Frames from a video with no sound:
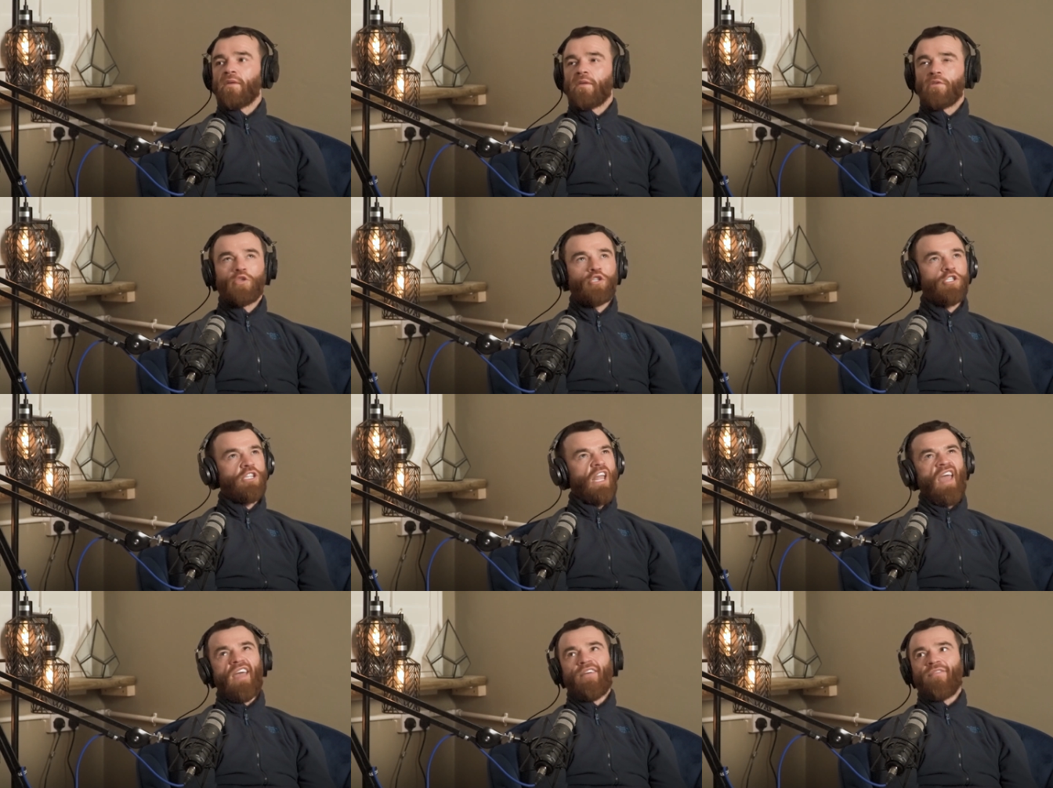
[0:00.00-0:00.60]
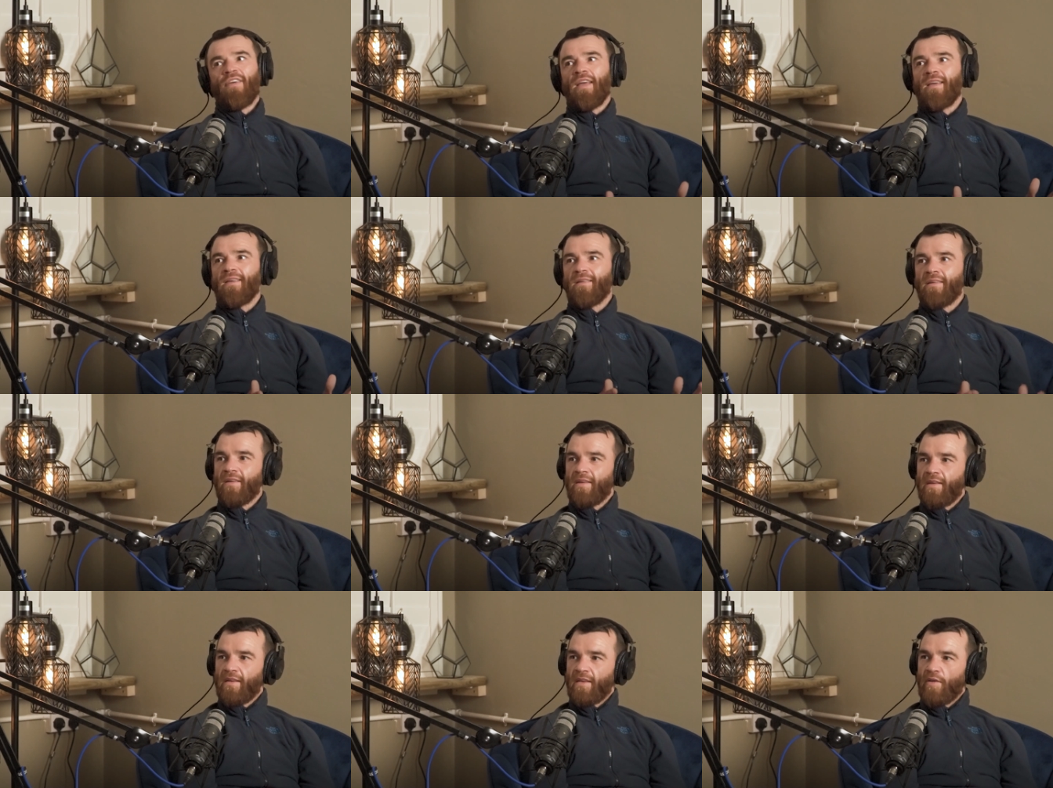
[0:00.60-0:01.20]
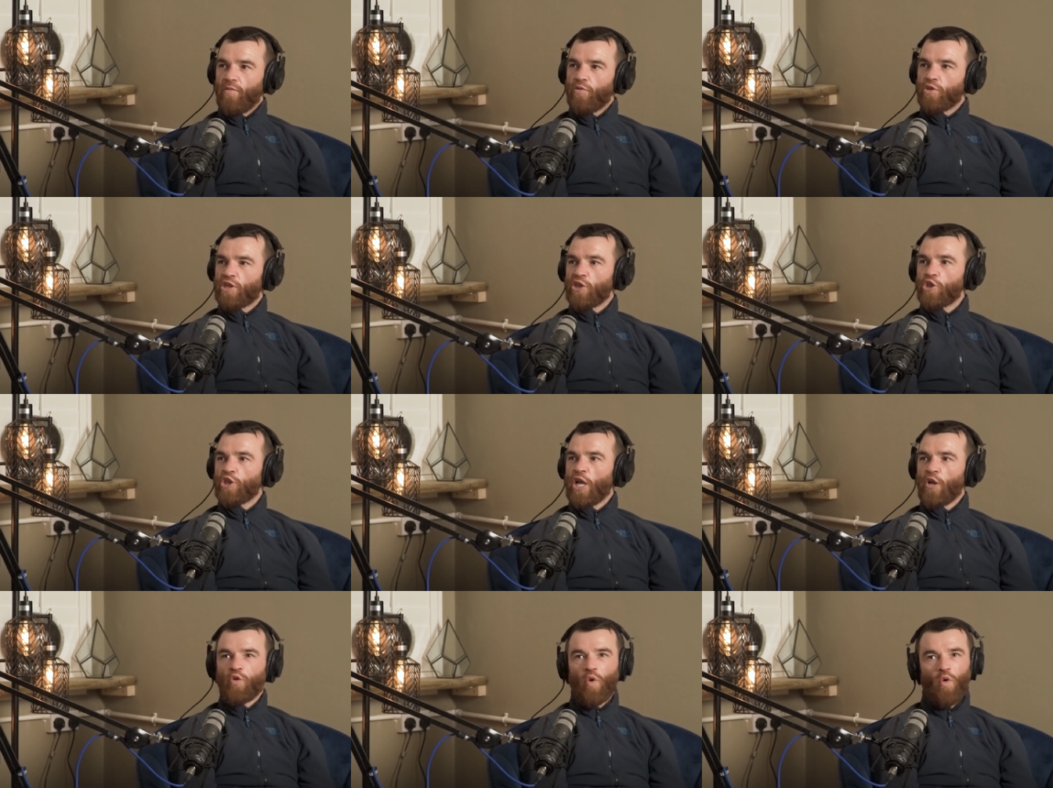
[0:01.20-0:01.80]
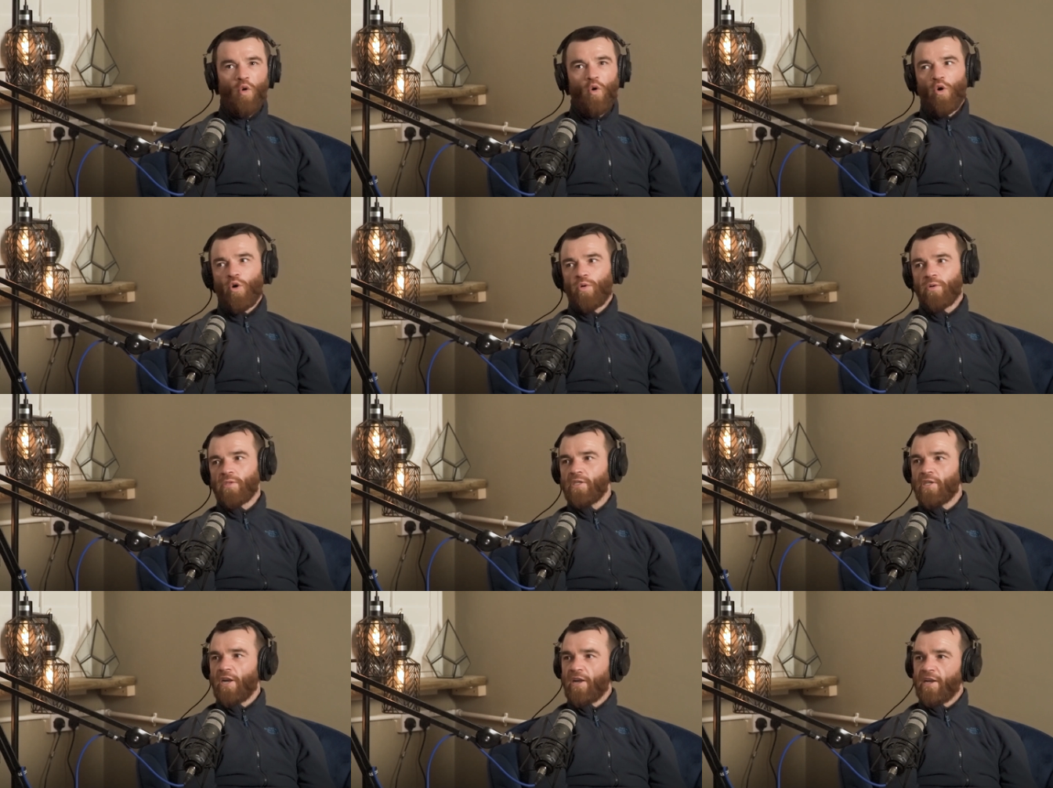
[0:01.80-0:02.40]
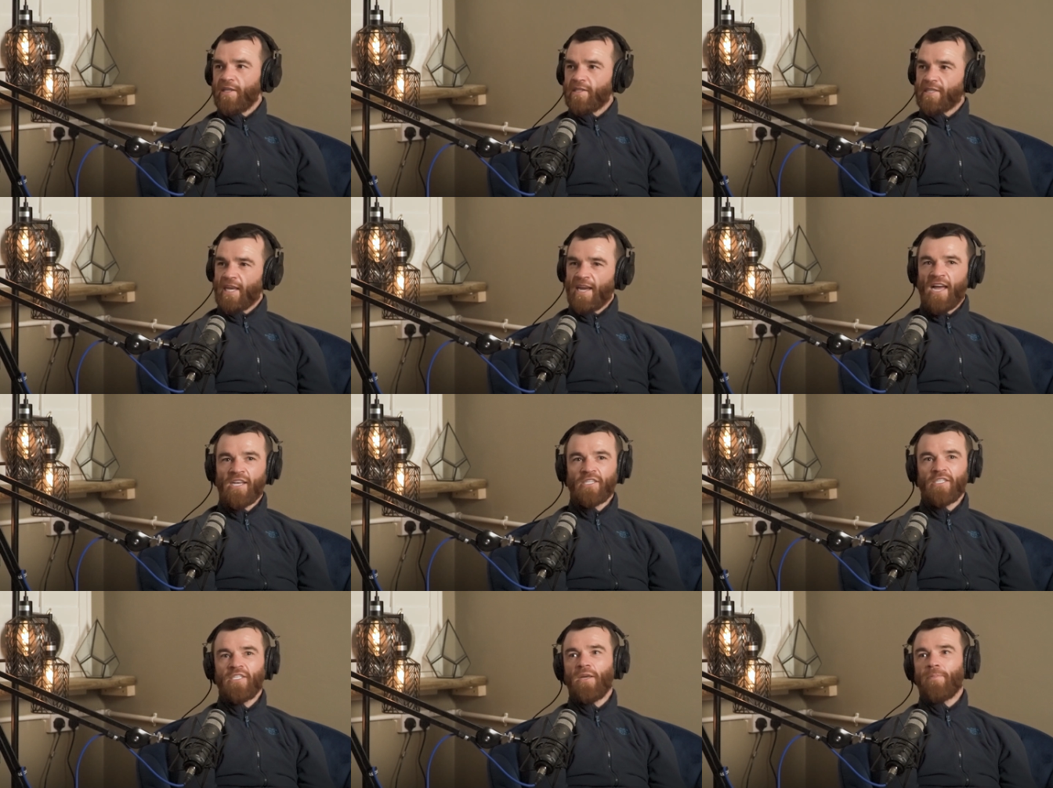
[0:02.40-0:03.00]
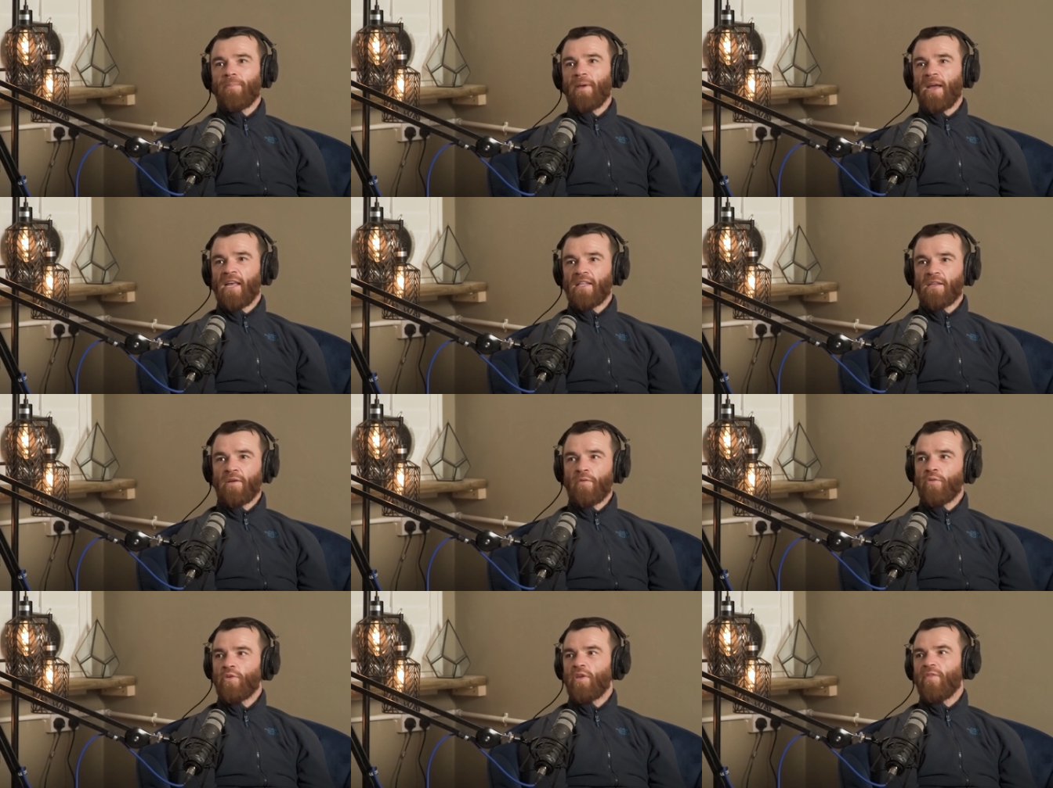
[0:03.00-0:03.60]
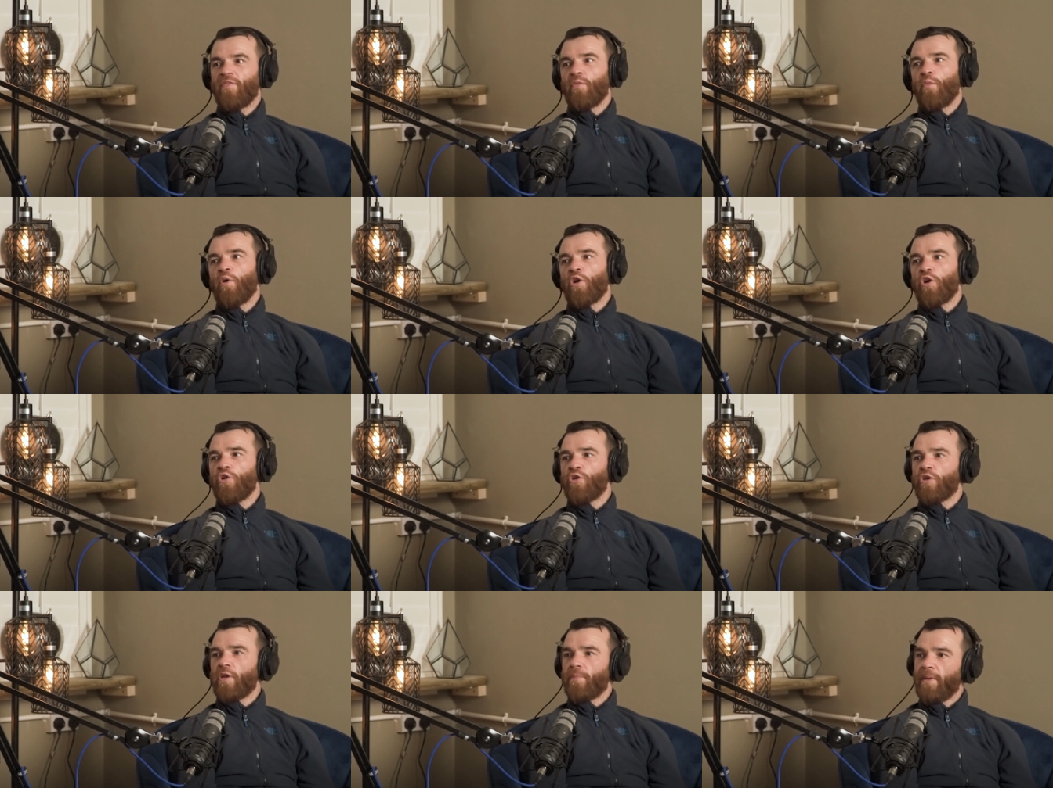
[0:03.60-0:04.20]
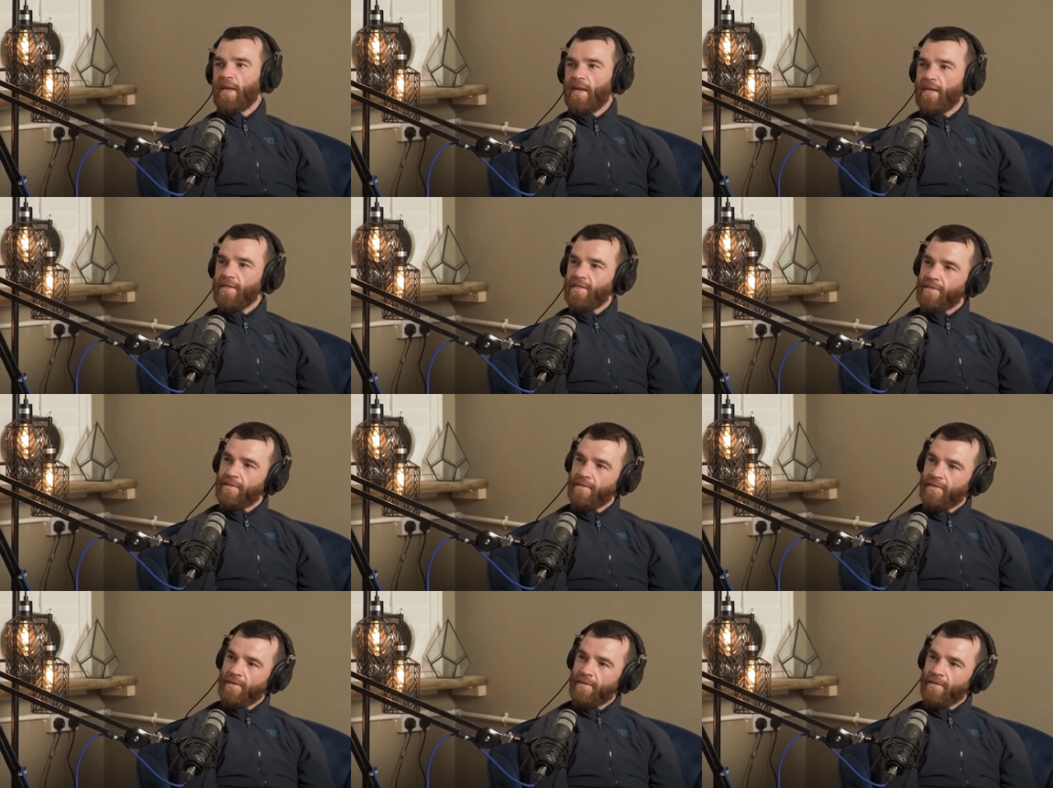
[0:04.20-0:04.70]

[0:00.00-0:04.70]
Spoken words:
Just ever. It was just awkward, you know. It's like asking your bird if you want another bird.